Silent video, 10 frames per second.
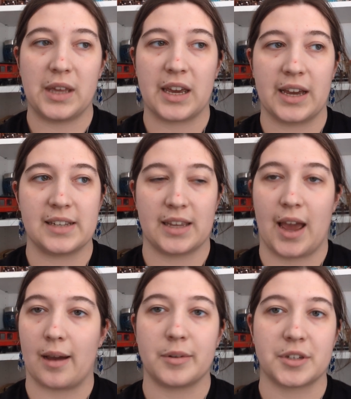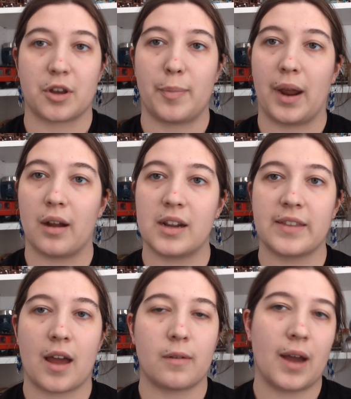Because, yeah, I would just go
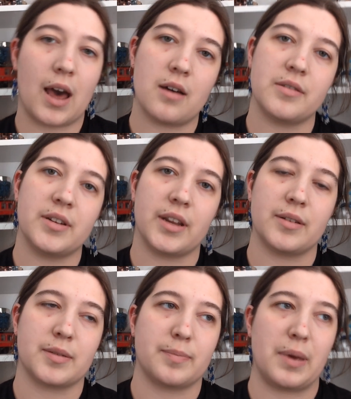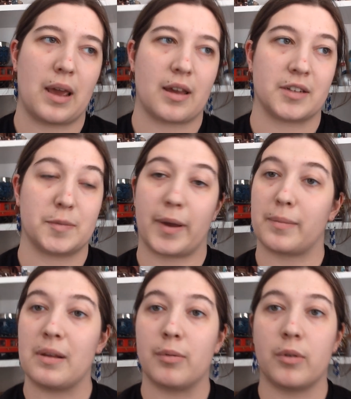parroting that around, and I
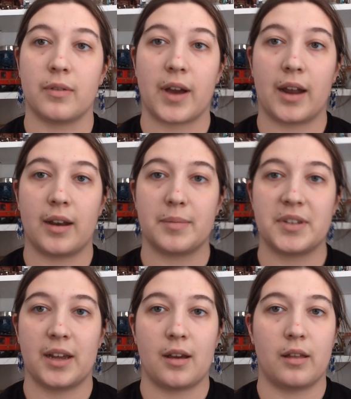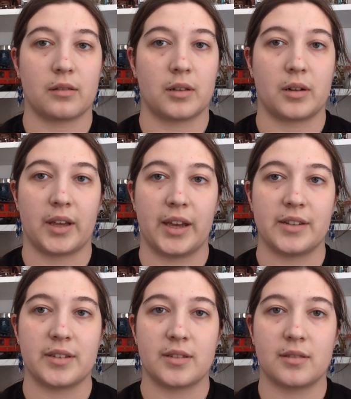suspect people would have gotten upset, other little
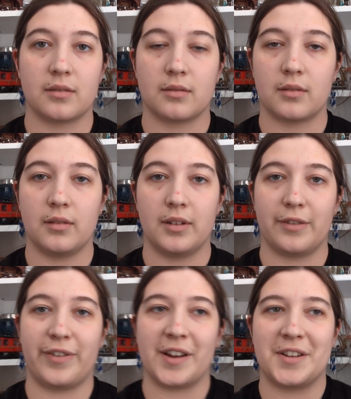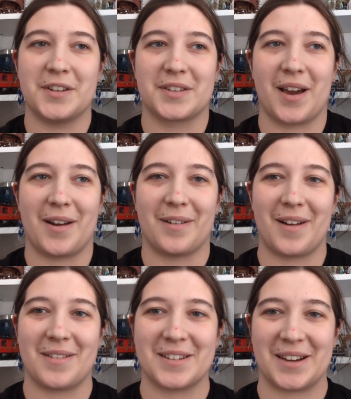kids, if I'd just gone
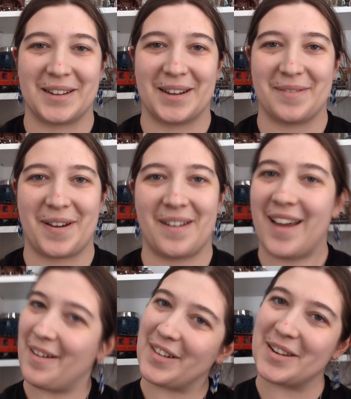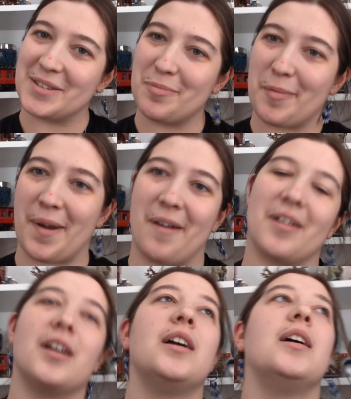around talking about, I've got a superpower.